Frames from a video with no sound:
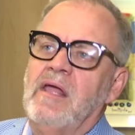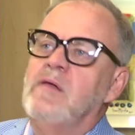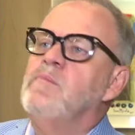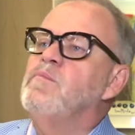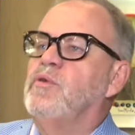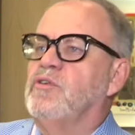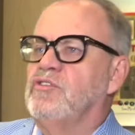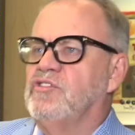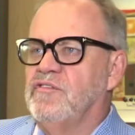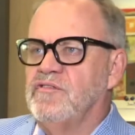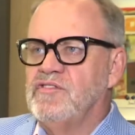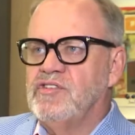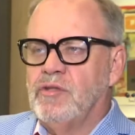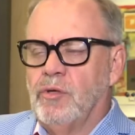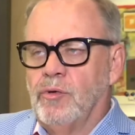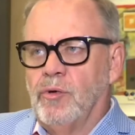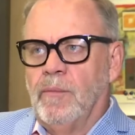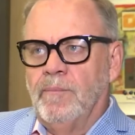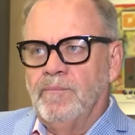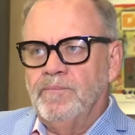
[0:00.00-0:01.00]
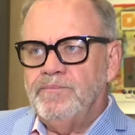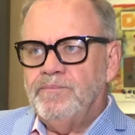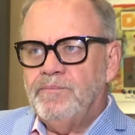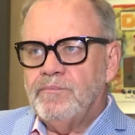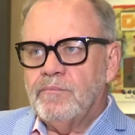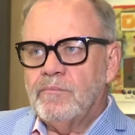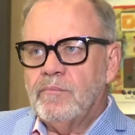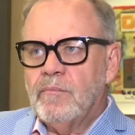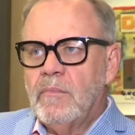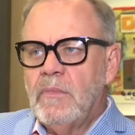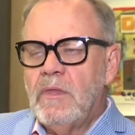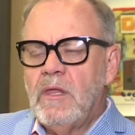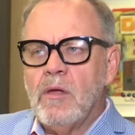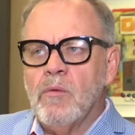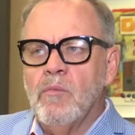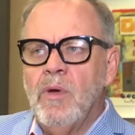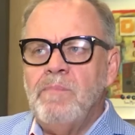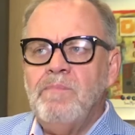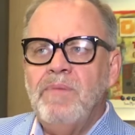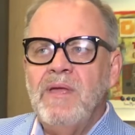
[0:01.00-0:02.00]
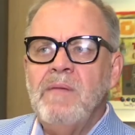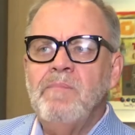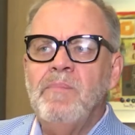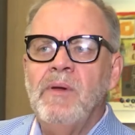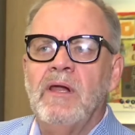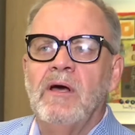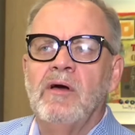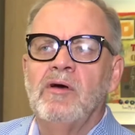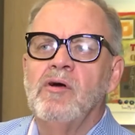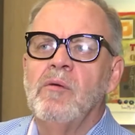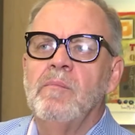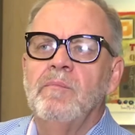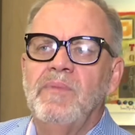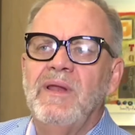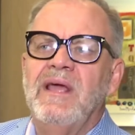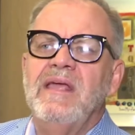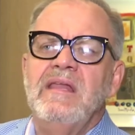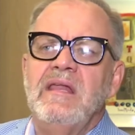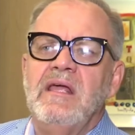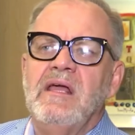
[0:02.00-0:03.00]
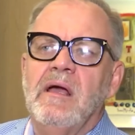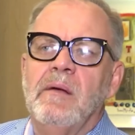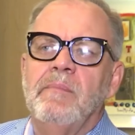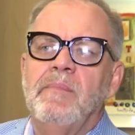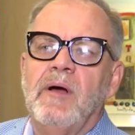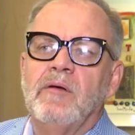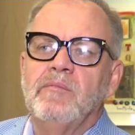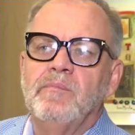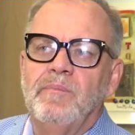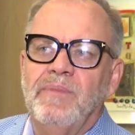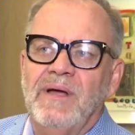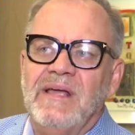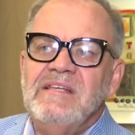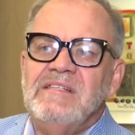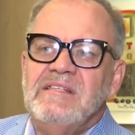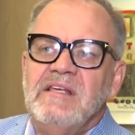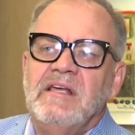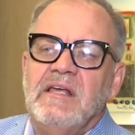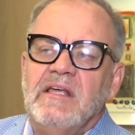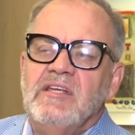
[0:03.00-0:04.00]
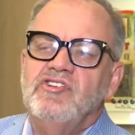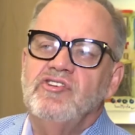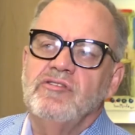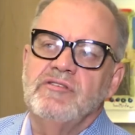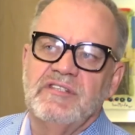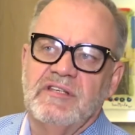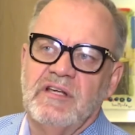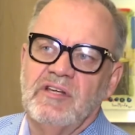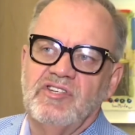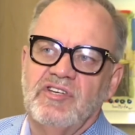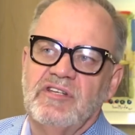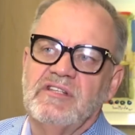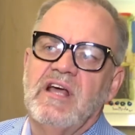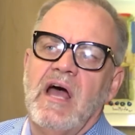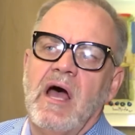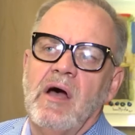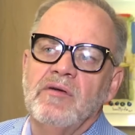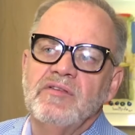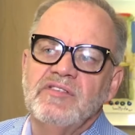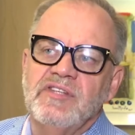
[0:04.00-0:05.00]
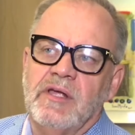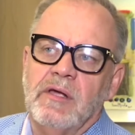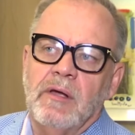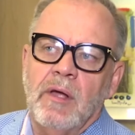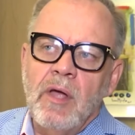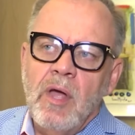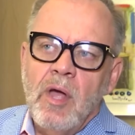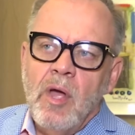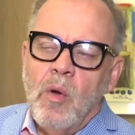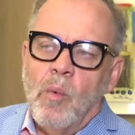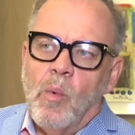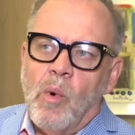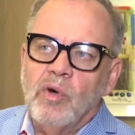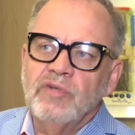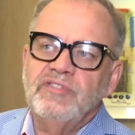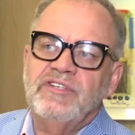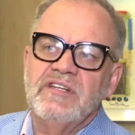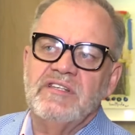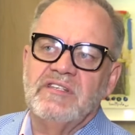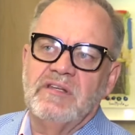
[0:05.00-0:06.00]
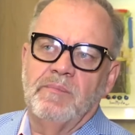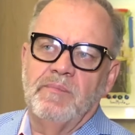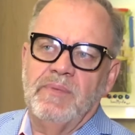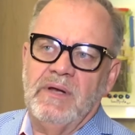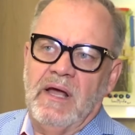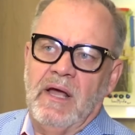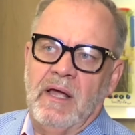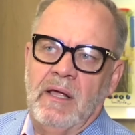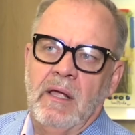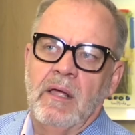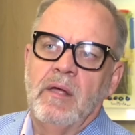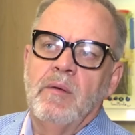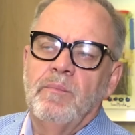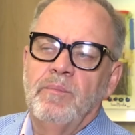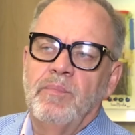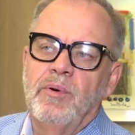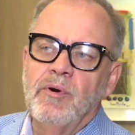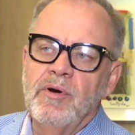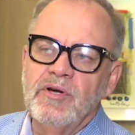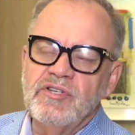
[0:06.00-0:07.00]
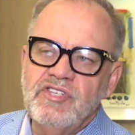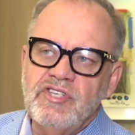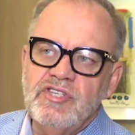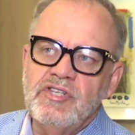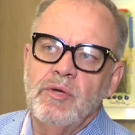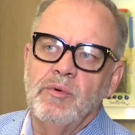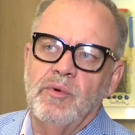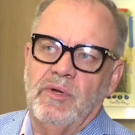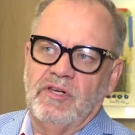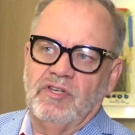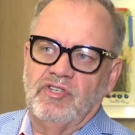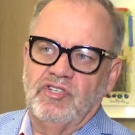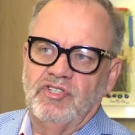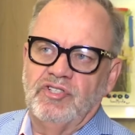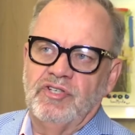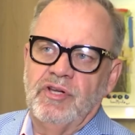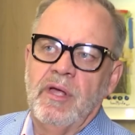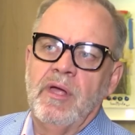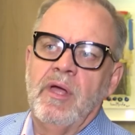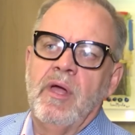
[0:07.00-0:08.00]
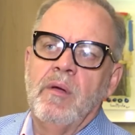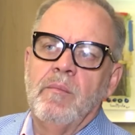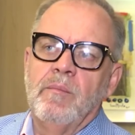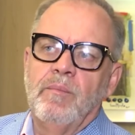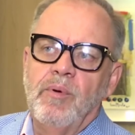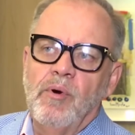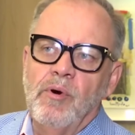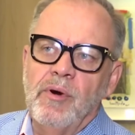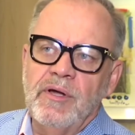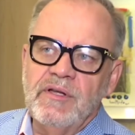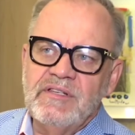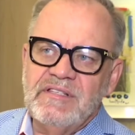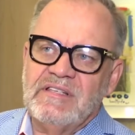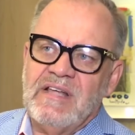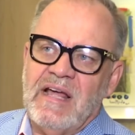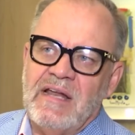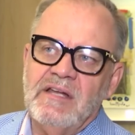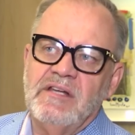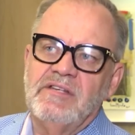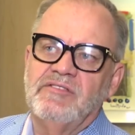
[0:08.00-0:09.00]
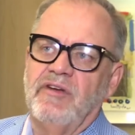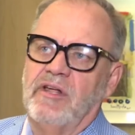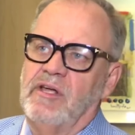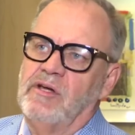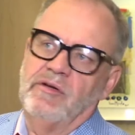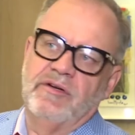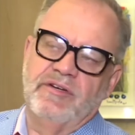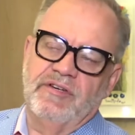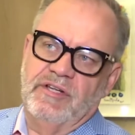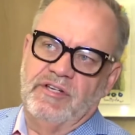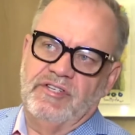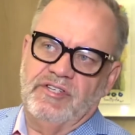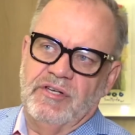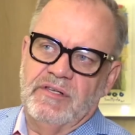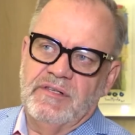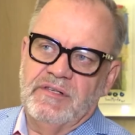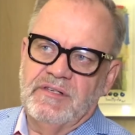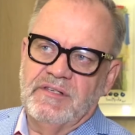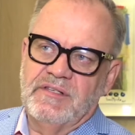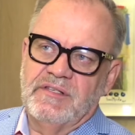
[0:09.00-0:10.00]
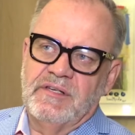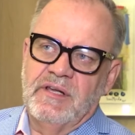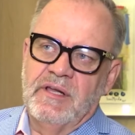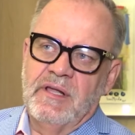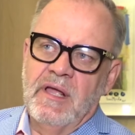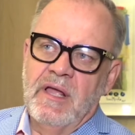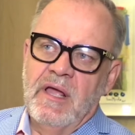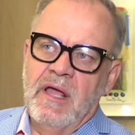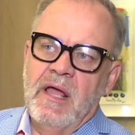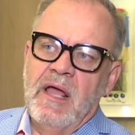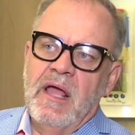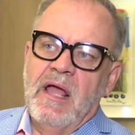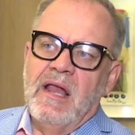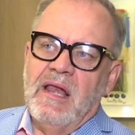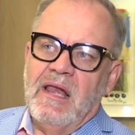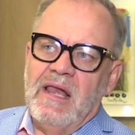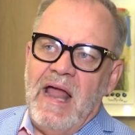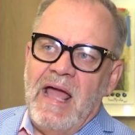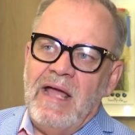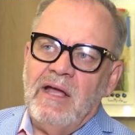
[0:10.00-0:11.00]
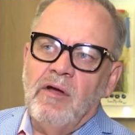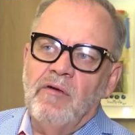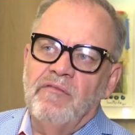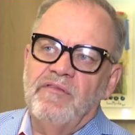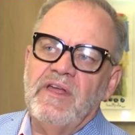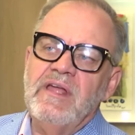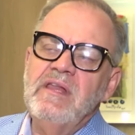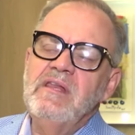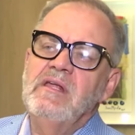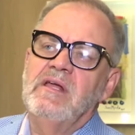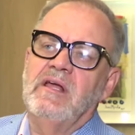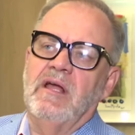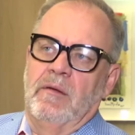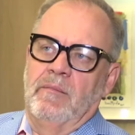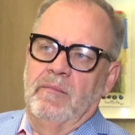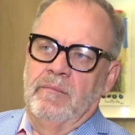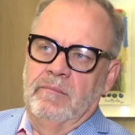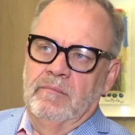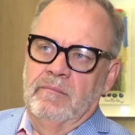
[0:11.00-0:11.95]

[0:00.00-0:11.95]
in Potchefstroom, where people are complaining about basic issues such as housing, water supply, poor sewage, poor sanitary conditions, lack of income,